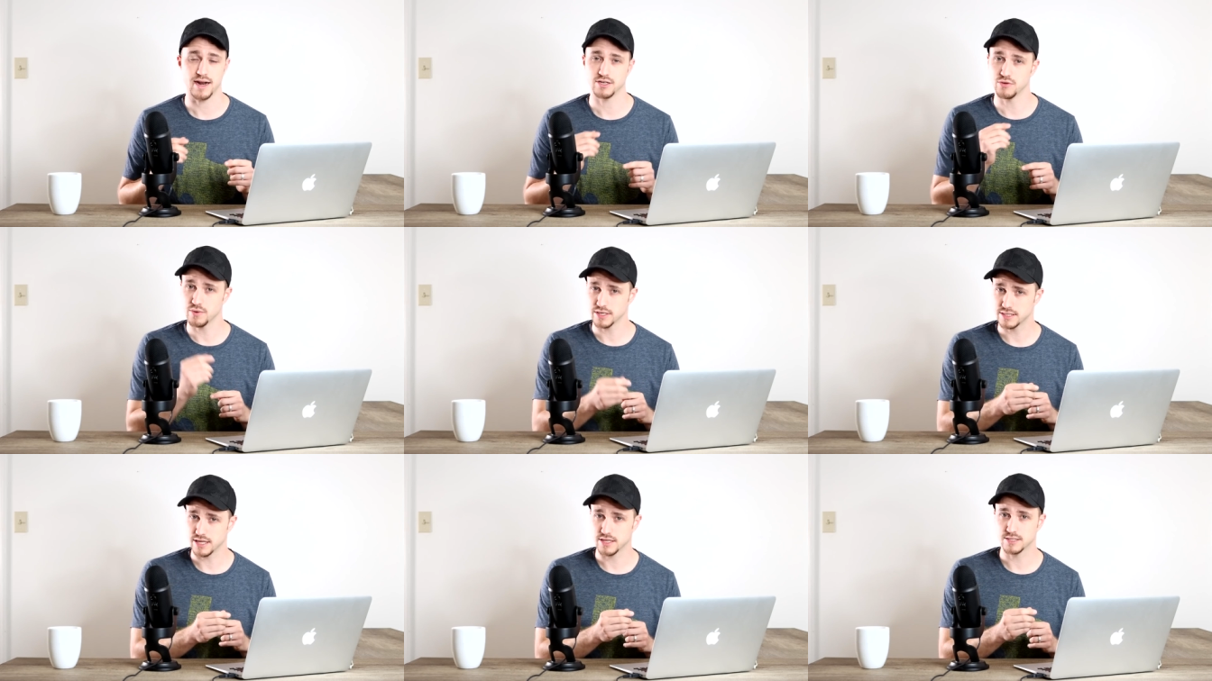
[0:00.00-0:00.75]
and I do
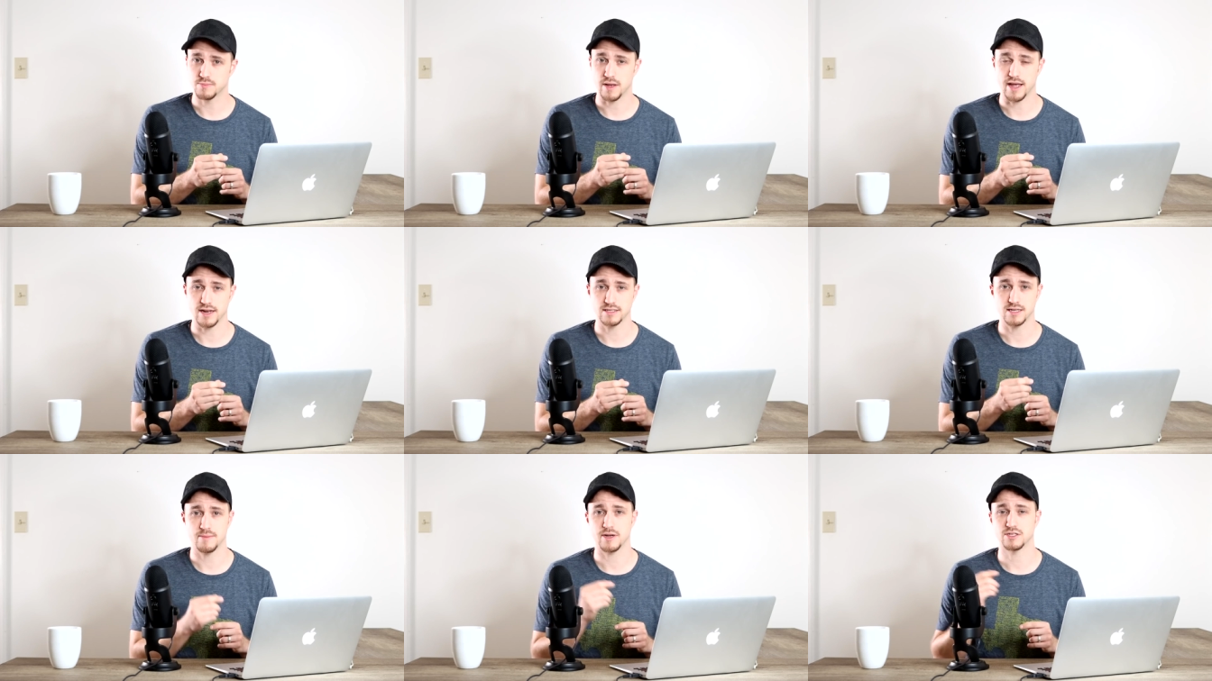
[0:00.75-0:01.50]
want to say this
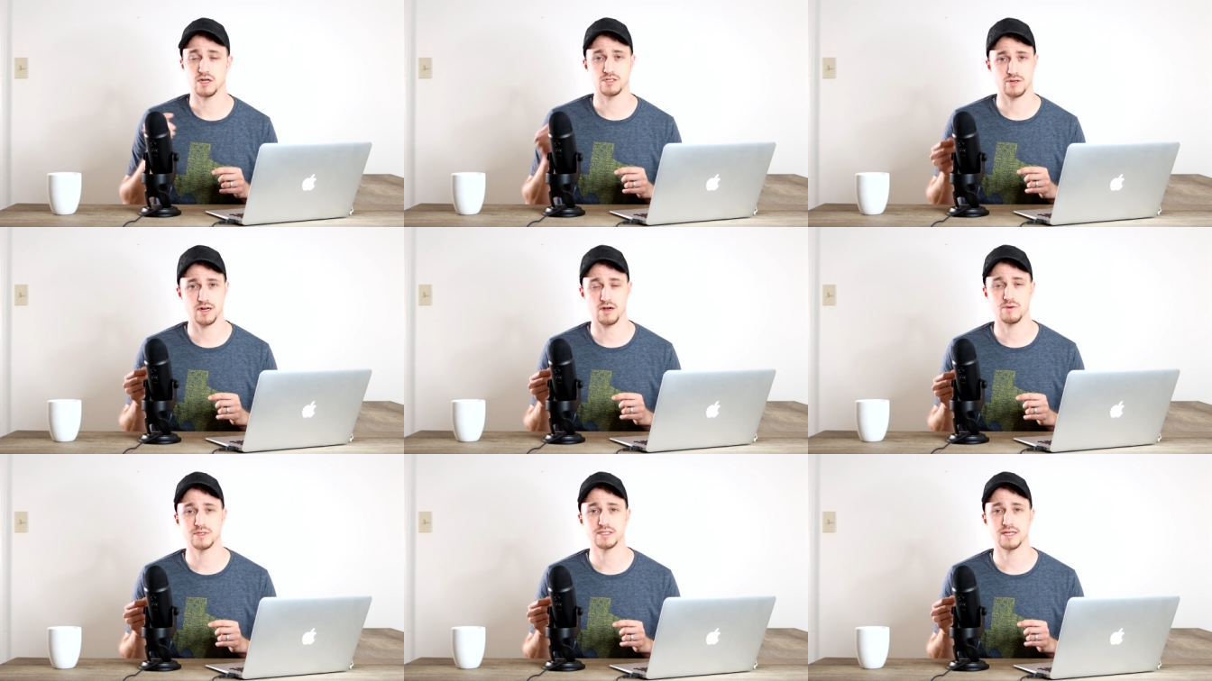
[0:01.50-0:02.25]
ahead of time. I, I,
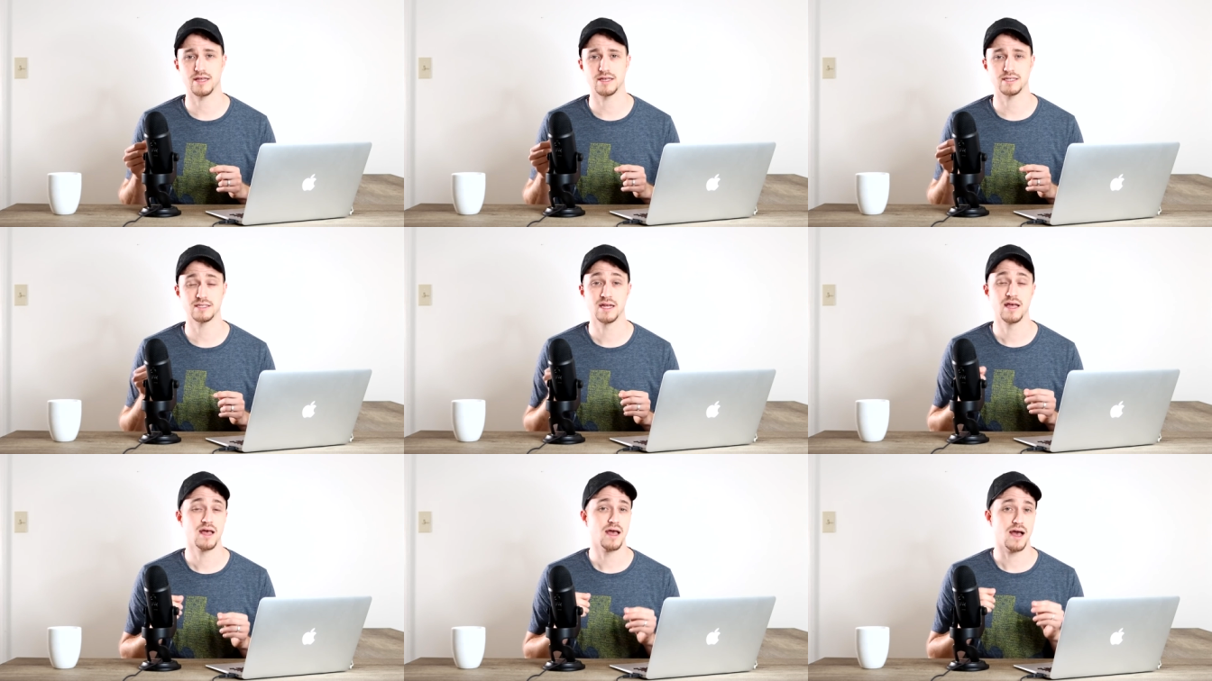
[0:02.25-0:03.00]
try to always say
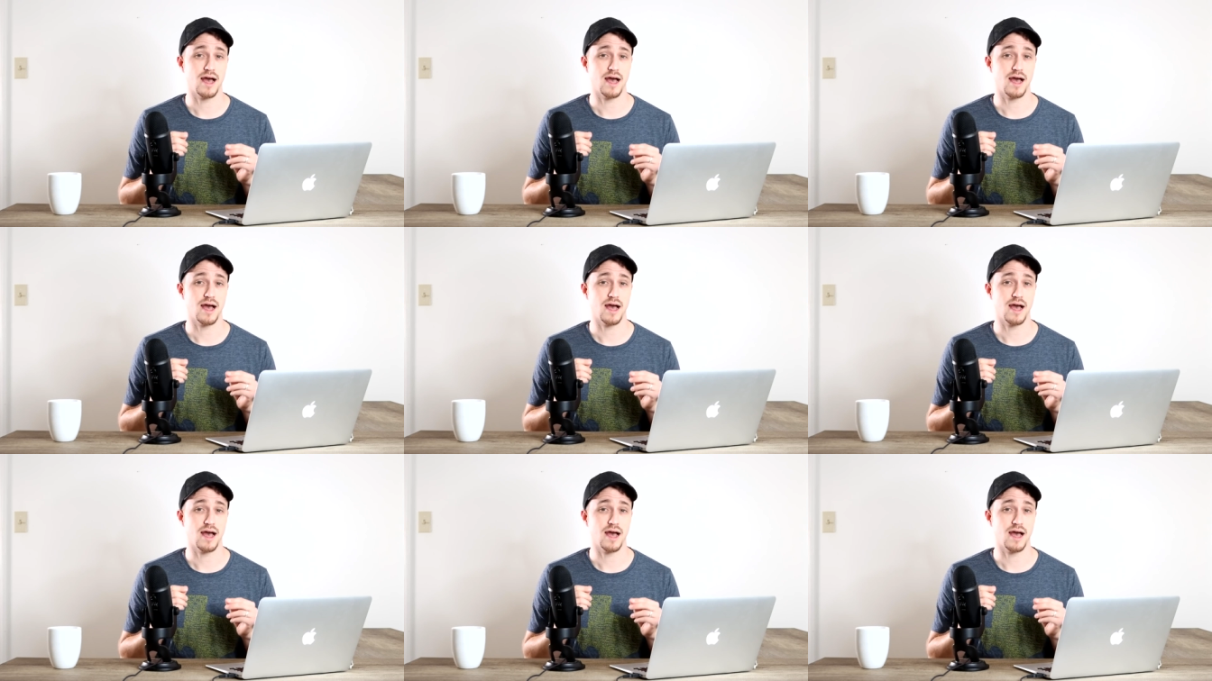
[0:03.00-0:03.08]
this.